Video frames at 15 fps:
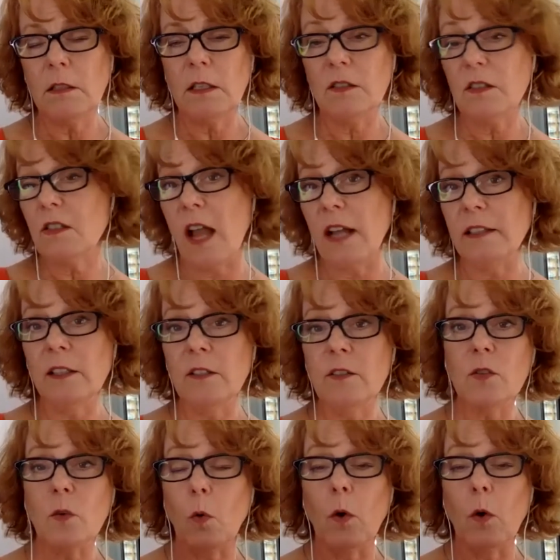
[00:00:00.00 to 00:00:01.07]
silence
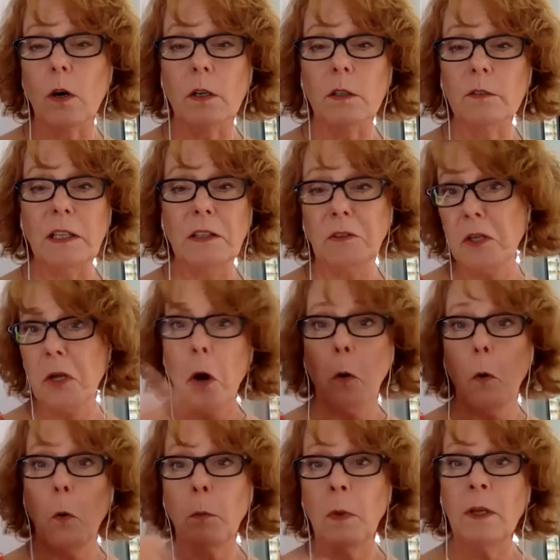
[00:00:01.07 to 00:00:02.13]
or in the
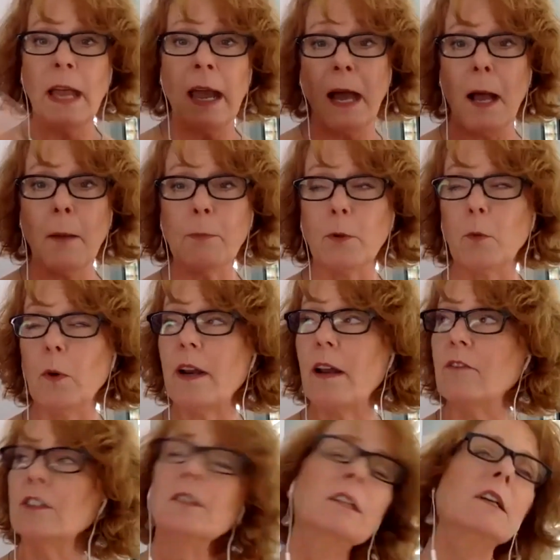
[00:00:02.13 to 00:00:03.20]
Om app or
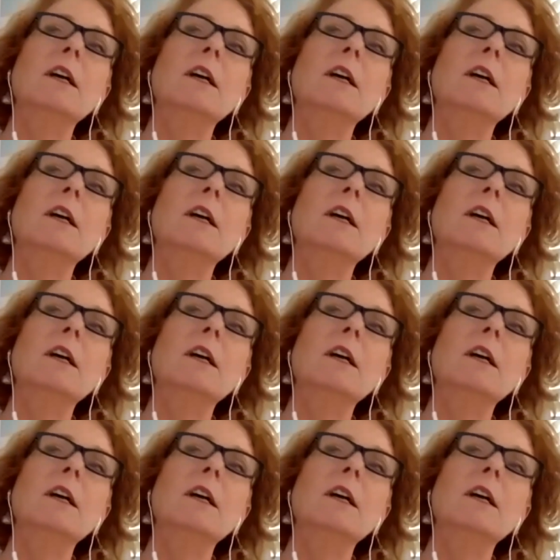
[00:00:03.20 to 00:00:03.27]
whatever,